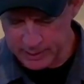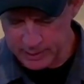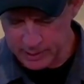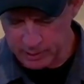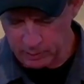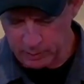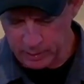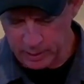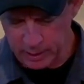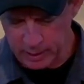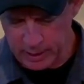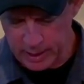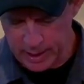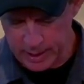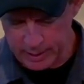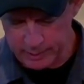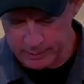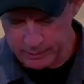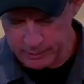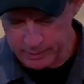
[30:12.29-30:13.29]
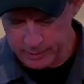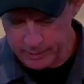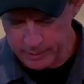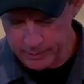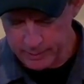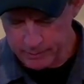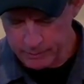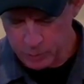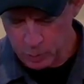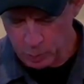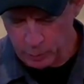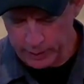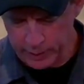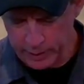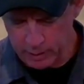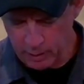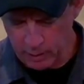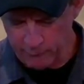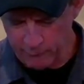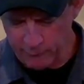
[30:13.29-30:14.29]
the Lord our God. We and
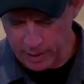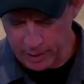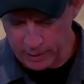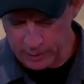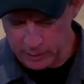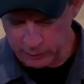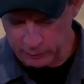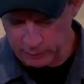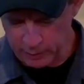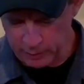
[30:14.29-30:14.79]
our fathers from